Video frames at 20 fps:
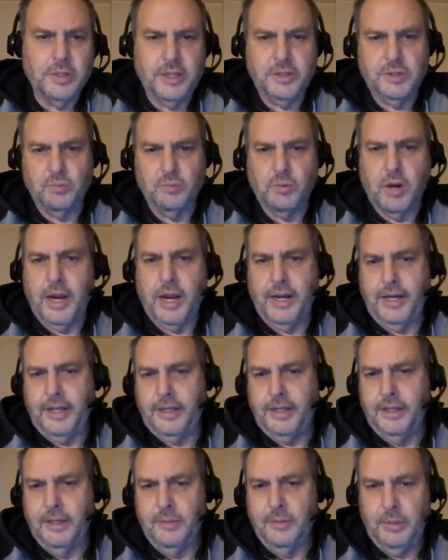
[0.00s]
that's
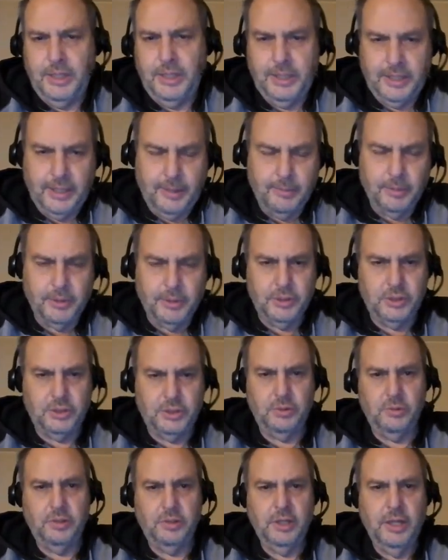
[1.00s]
riding and being able to
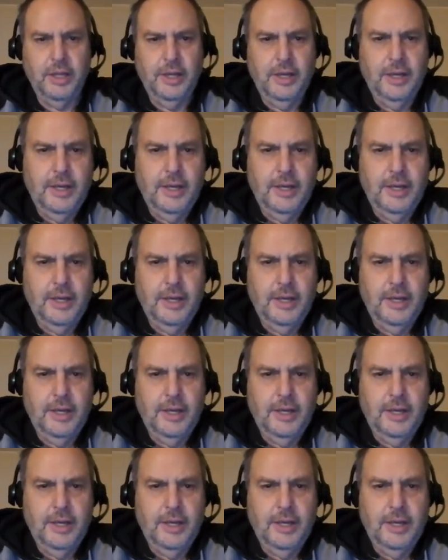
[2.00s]
shoot,